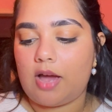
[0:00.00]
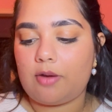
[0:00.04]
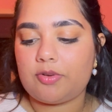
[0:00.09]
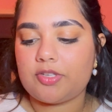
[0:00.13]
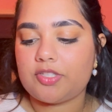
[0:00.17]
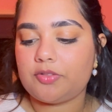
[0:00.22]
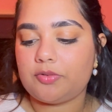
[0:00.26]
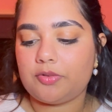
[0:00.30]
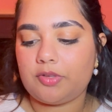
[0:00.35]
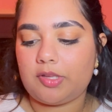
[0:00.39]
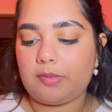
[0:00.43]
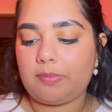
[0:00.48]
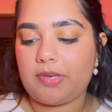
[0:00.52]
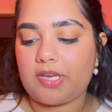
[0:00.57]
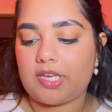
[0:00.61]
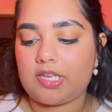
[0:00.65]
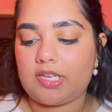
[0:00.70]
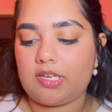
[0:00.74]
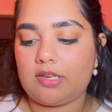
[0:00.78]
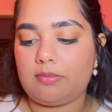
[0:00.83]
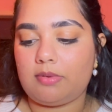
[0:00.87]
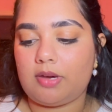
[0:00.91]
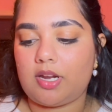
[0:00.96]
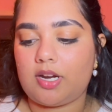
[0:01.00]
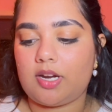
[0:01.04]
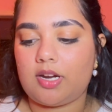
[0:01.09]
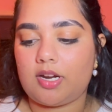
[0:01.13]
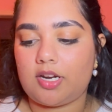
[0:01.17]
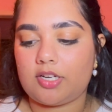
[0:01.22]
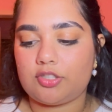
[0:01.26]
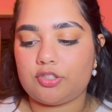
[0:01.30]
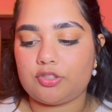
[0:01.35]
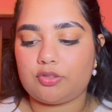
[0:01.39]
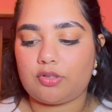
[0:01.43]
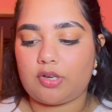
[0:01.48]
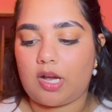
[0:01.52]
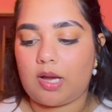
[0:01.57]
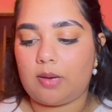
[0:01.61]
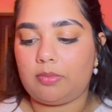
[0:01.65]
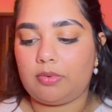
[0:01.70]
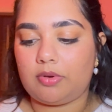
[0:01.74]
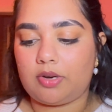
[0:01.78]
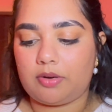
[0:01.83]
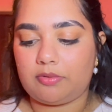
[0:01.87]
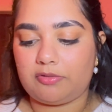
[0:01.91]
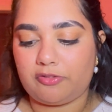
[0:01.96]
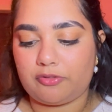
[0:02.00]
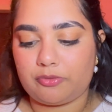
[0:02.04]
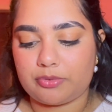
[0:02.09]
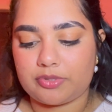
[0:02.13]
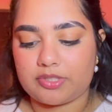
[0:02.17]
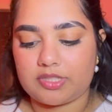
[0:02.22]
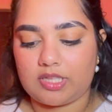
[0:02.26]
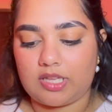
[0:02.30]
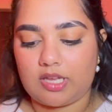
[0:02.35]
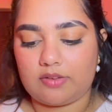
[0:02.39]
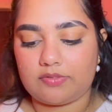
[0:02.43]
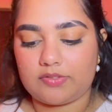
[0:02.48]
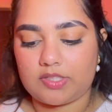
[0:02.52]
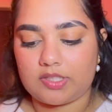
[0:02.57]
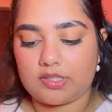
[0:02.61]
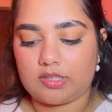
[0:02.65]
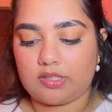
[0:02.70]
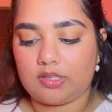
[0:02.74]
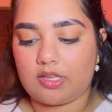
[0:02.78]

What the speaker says: wasn't really picky about it. I just grabbed whatever was left at the